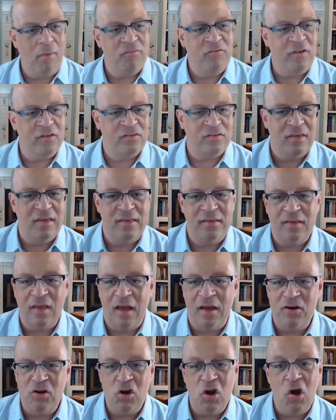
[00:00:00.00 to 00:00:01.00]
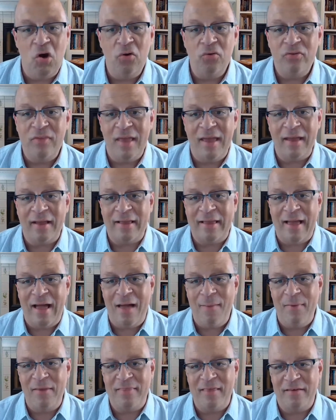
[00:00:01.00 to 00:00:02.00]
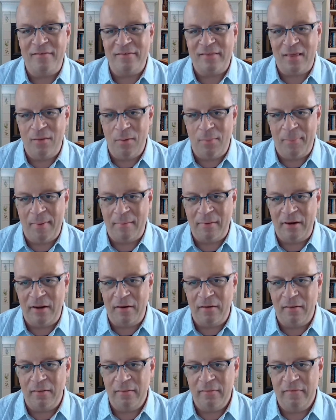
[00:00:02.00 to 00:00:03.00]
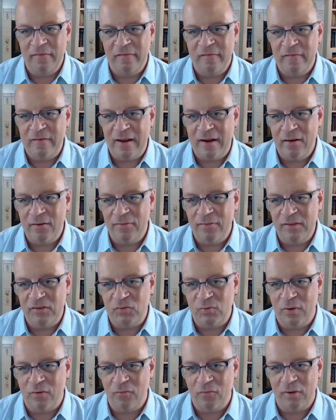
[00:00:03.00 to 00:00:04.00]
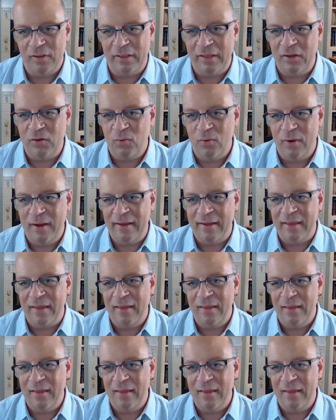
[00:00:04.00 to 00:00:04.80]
Just as a note, that comment that just came up, I'm going to share this one really quick.